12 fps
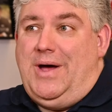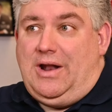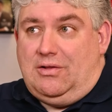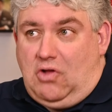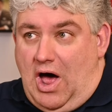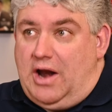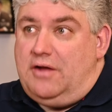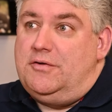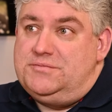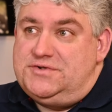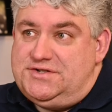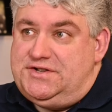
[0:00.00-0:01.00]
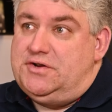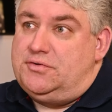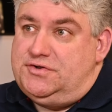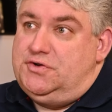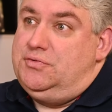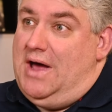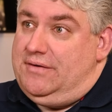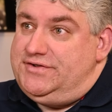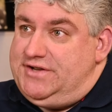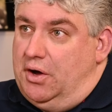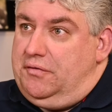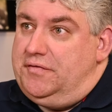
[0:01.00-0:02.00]
but a lot of them still do have
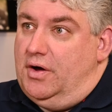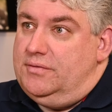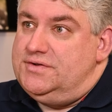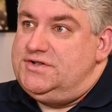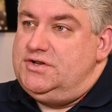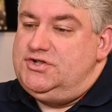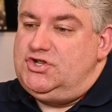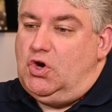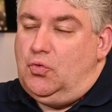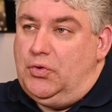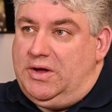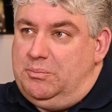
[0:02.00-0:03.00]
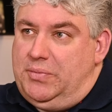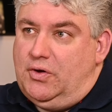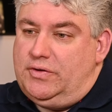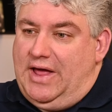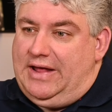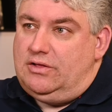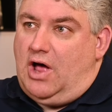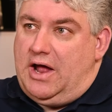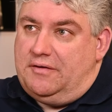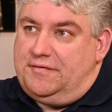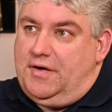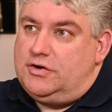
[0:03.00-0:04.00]
cell phones. So we built a lot
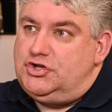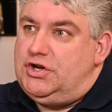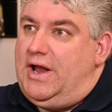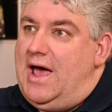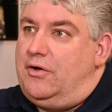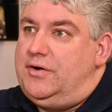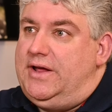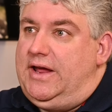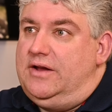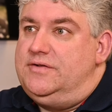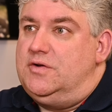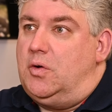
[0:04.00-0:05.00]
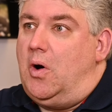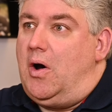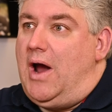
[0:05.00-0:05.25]
of functionality into our